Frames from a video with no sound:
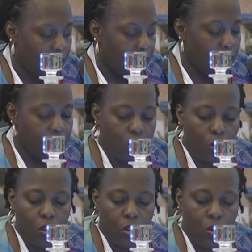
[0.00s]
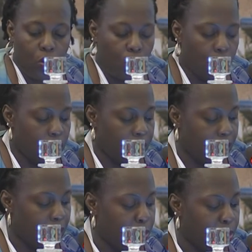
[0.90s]
There is also
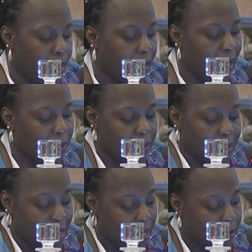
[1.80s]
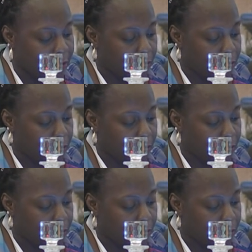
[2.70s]
the preeclampsia